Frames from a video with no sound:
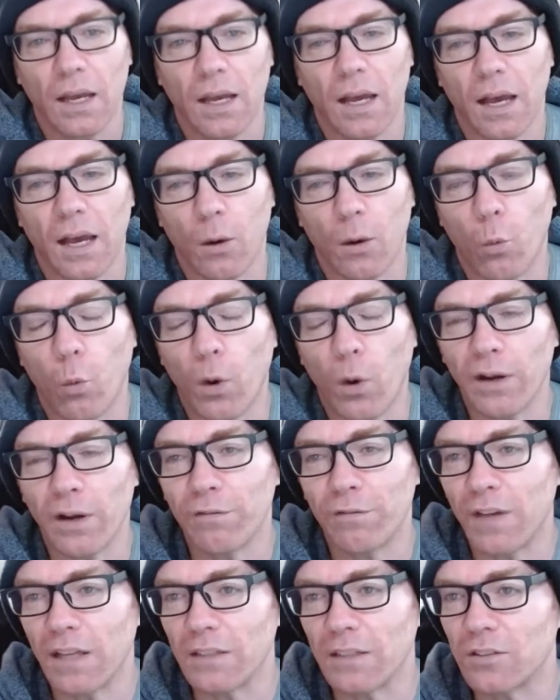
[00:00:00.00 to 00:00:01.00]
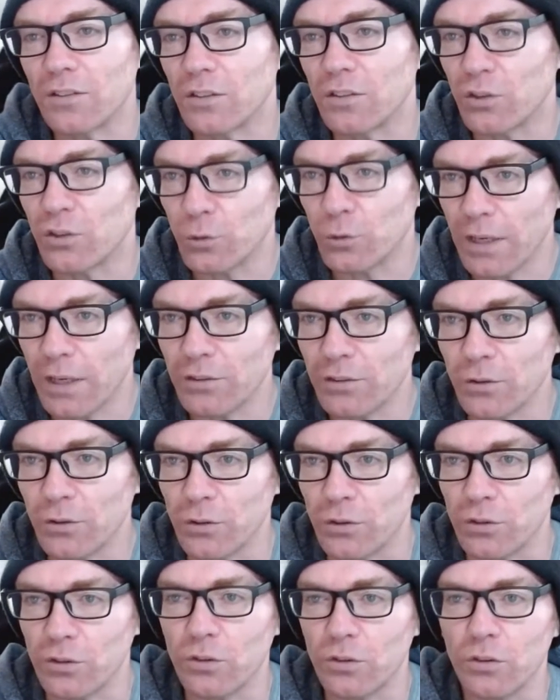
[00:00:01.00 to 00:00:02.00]
uh, what events and
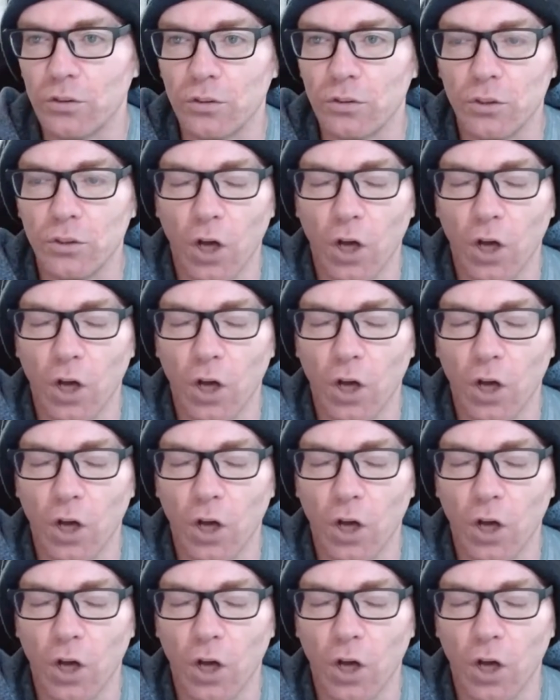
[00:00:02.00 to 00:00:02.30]
stressors